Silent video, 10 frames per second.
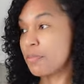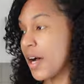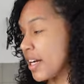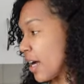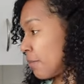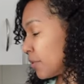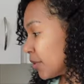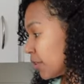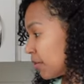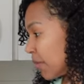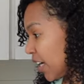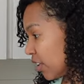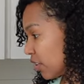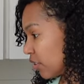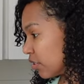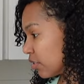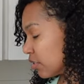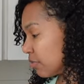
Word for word: pineapple, mango,